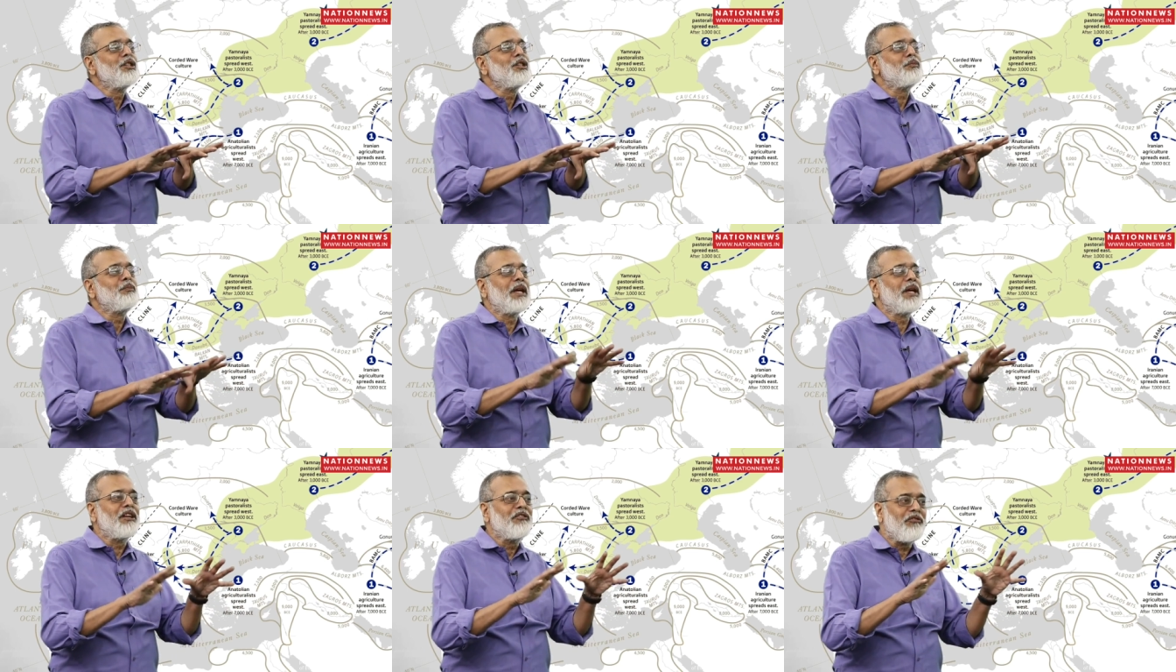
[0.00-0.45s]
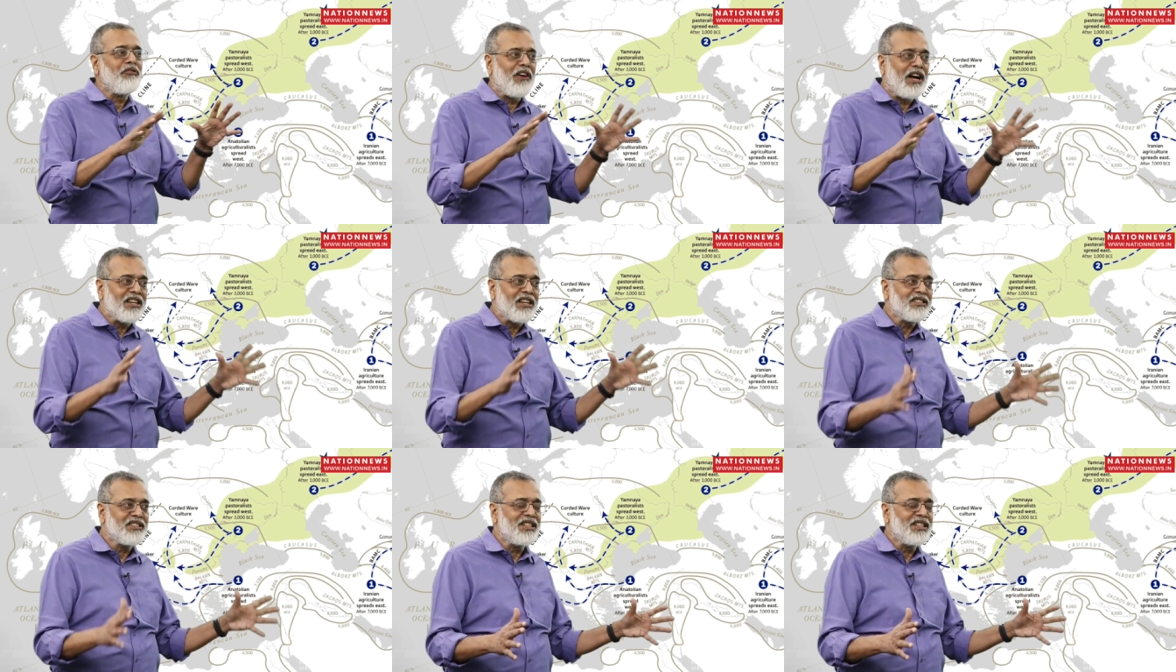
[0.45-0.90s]
spread
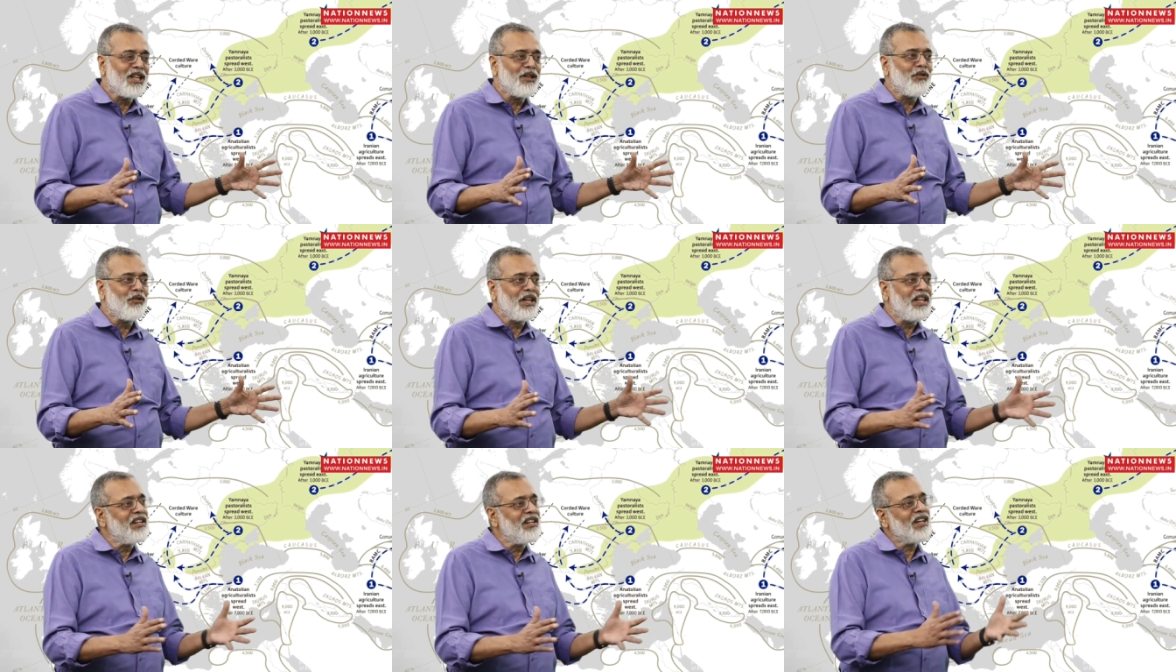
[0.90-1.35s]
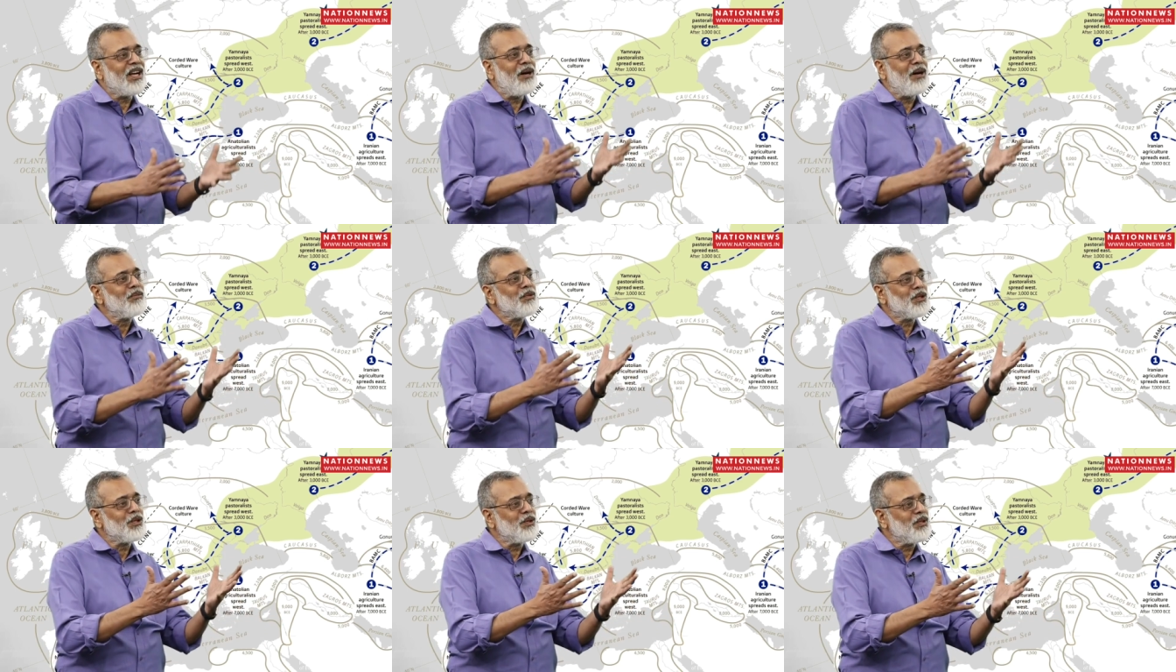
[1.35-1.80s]
faster when it
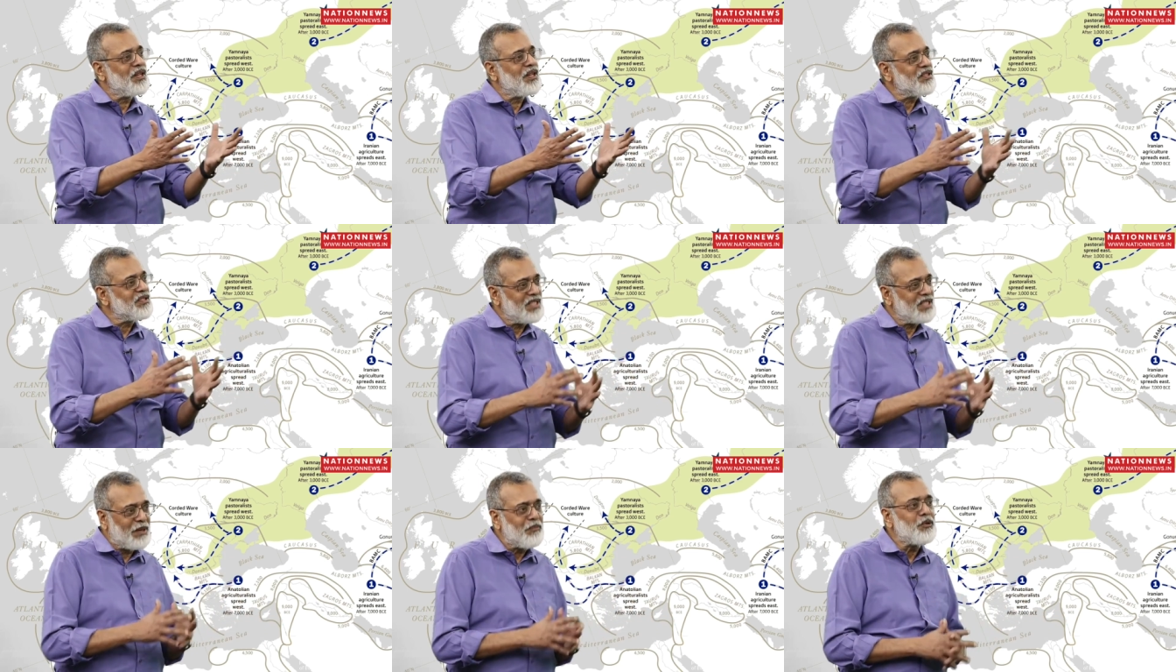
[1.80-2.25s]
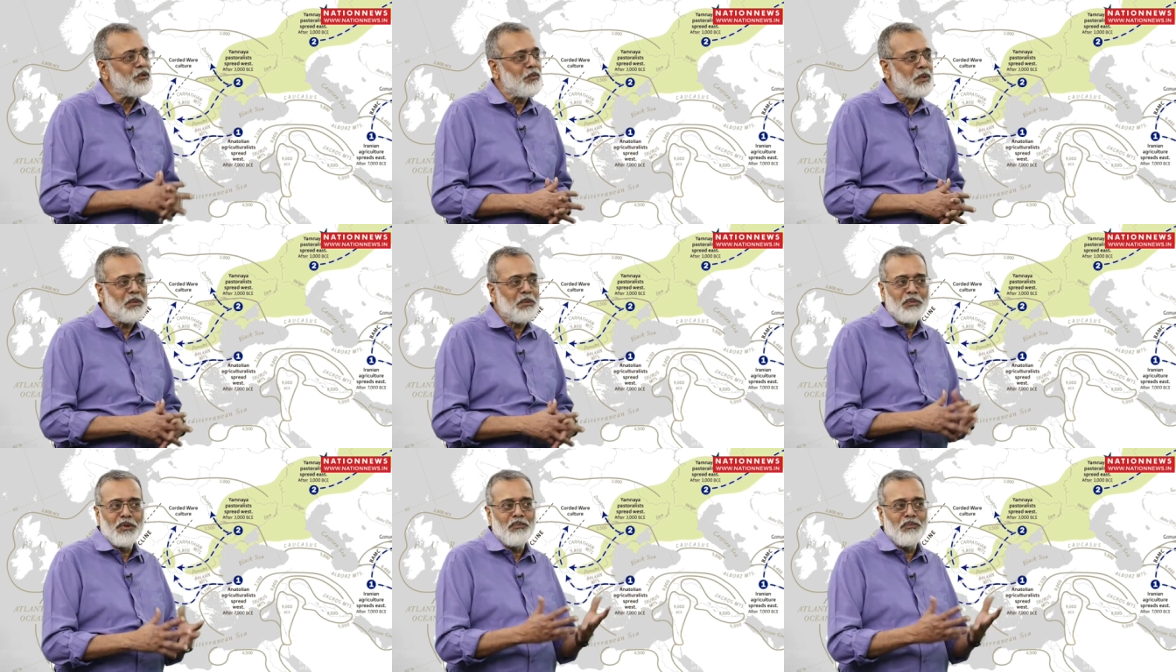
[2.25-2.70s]
comes to the steppes
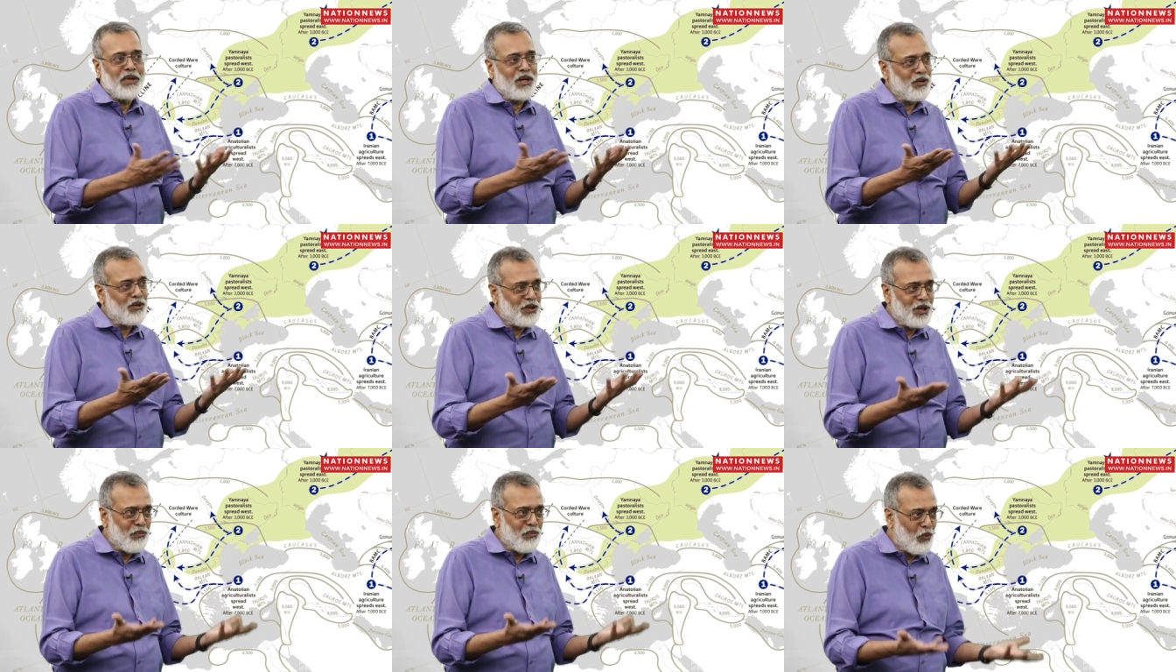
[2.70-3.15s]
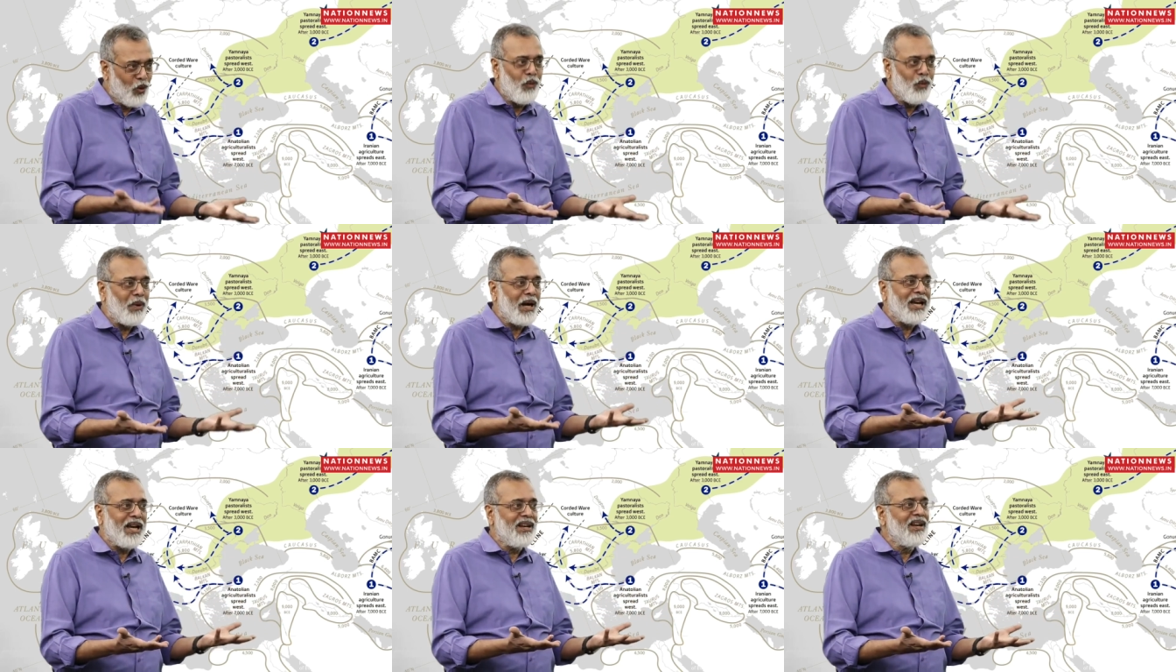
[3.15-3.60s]
people because they're
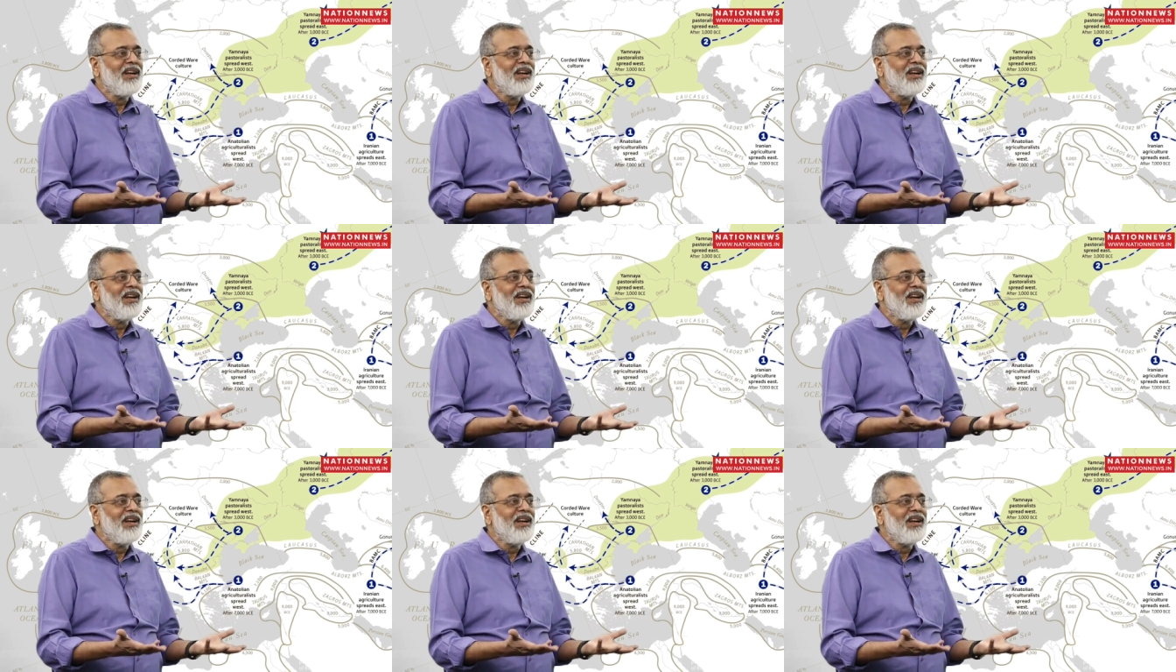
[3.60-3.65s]
mobile.